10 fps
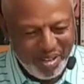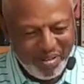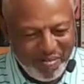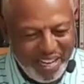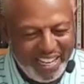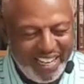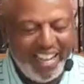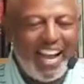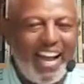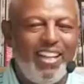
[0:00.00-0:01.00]
but
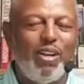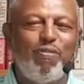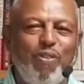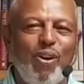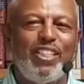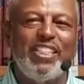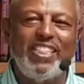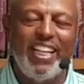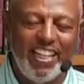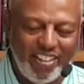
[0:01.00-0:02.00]
I look forward to
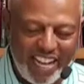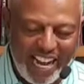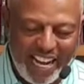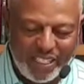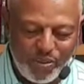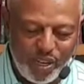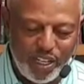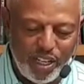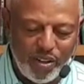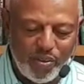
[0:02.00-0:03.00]
seeing you guys
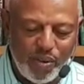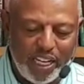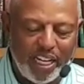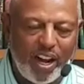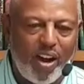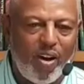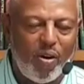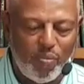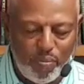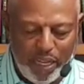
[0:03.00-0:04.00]
when we can
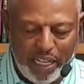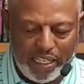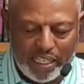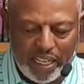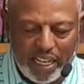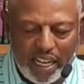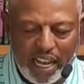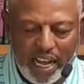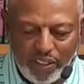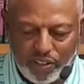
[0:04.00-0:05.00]
all meet
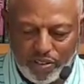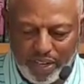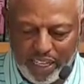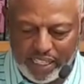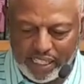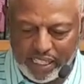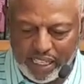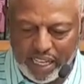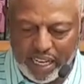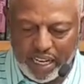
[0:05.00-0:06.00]
and greet.
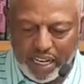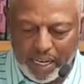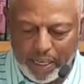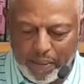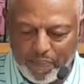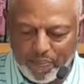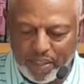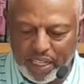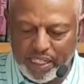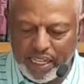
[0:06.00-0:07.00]
Um,
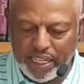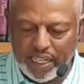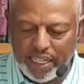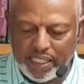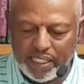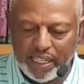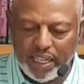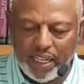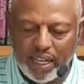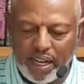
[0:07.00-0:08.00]
the deaconess,
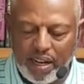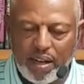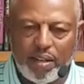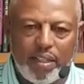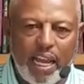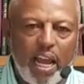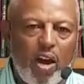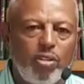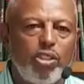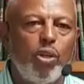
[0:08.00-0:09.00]
uh, they
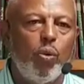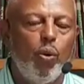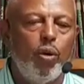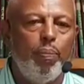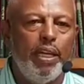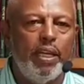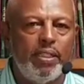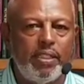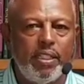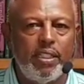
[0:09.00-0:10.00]
also will be
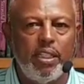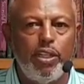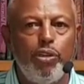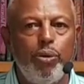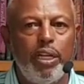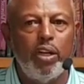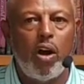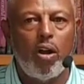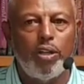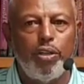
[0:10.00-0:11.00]
assisting you and
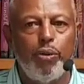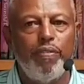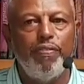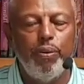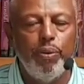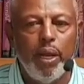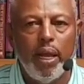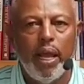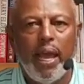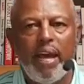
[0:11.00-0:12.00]
calling you if you
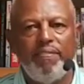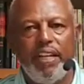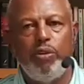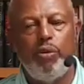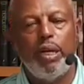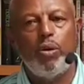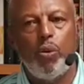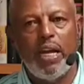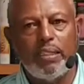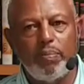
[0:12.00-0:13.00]
have any
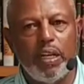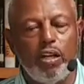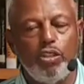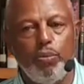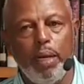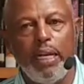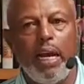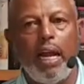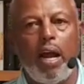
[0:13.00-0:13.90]
requests because you may not